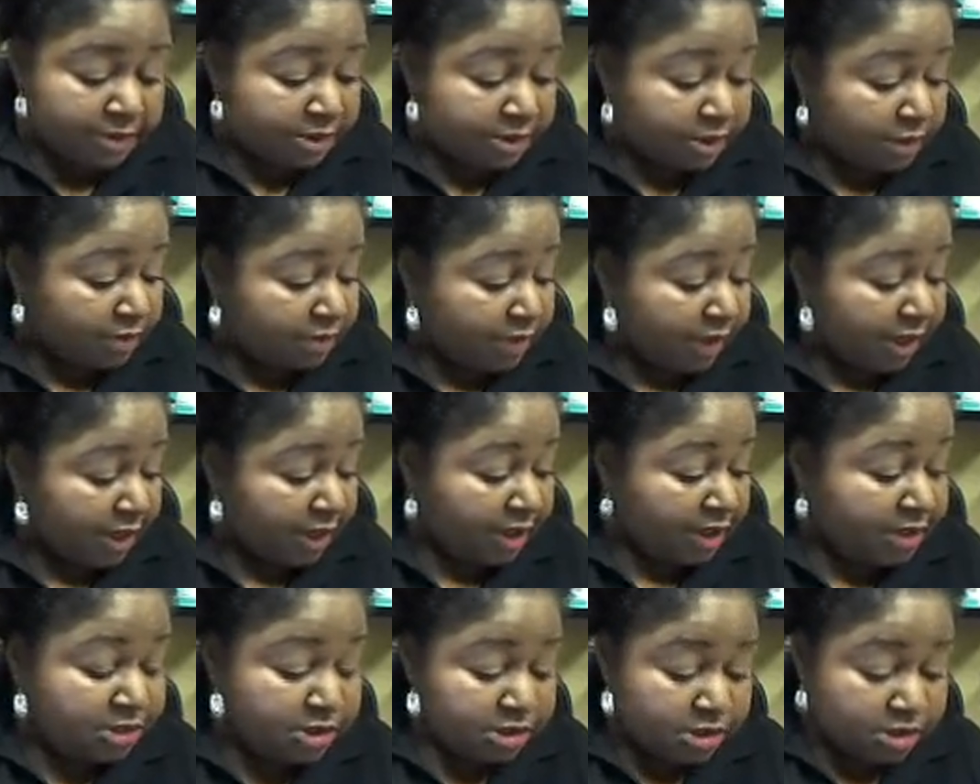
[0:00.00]
So
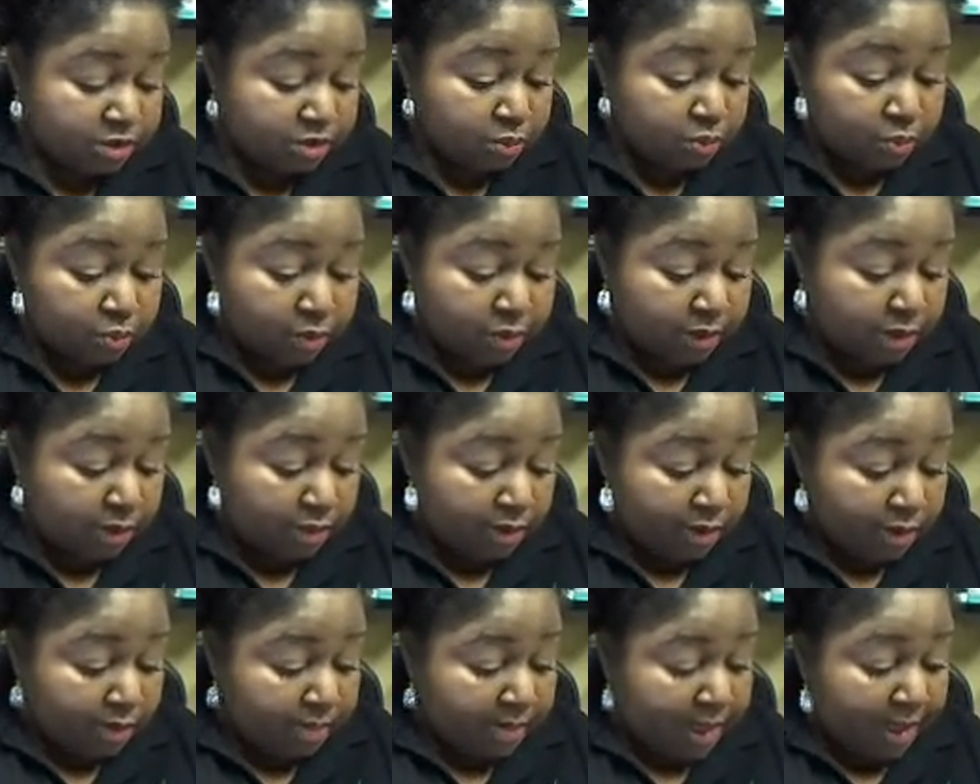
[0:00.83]
that is just really,
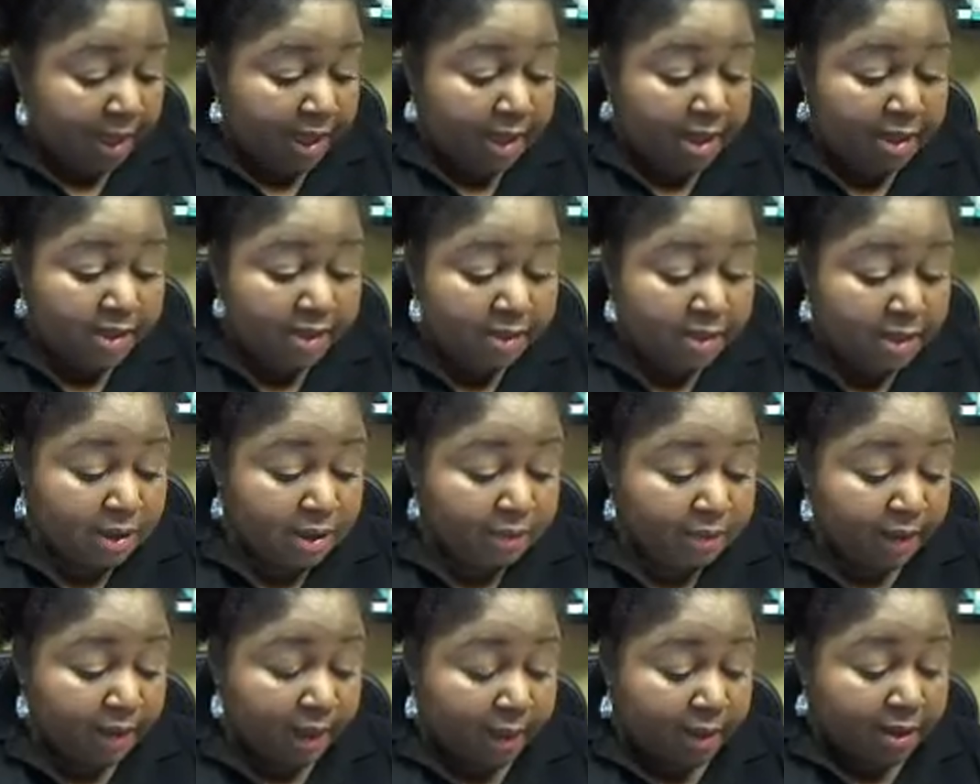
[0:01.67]
really bad.
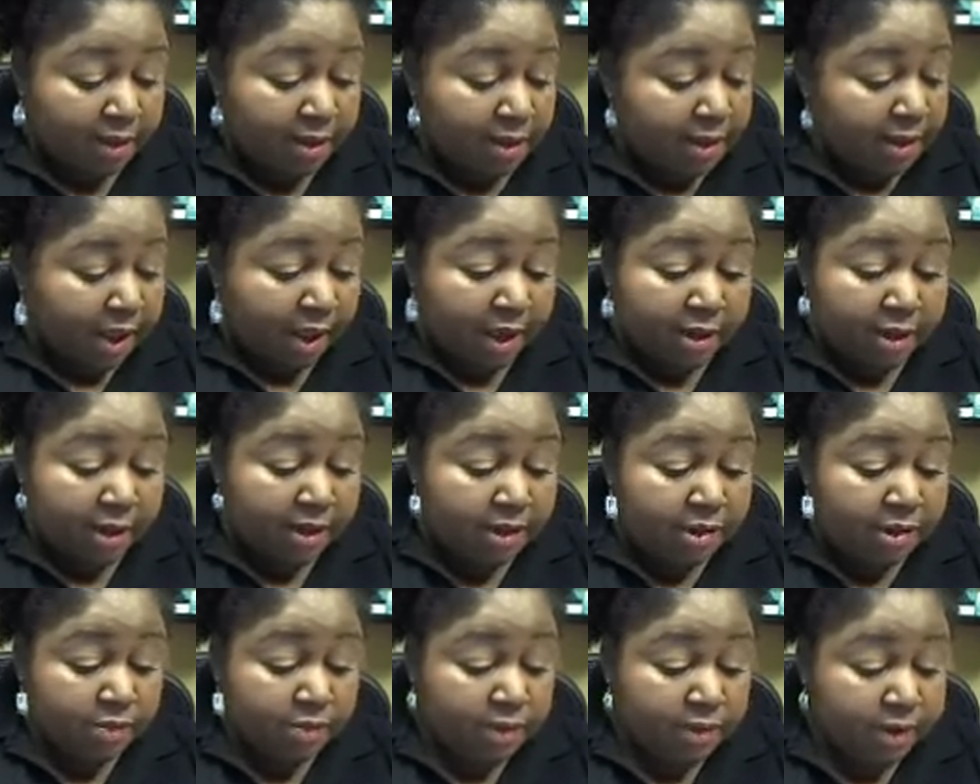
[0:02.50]
Okay. And
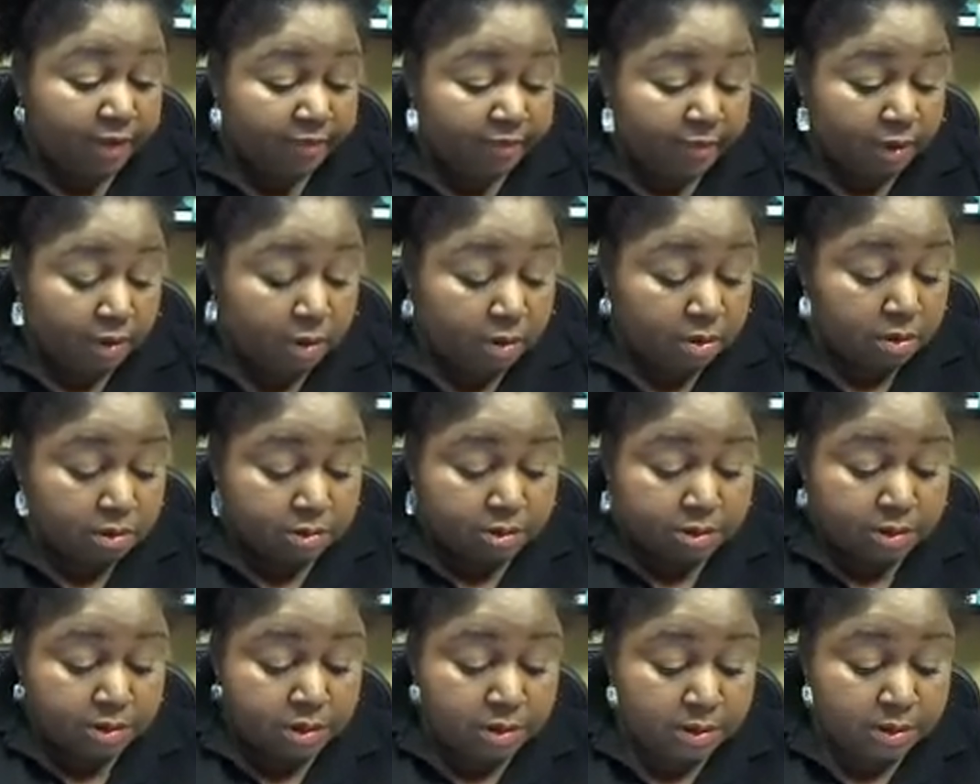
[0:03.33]
I don't have a
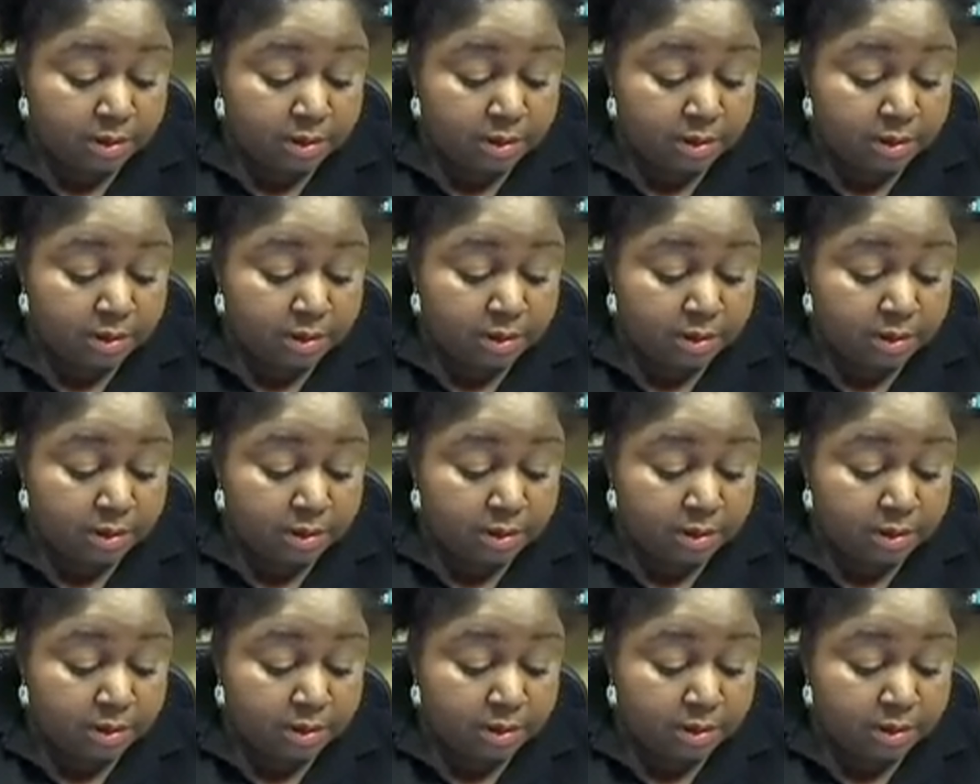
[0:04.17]
cold.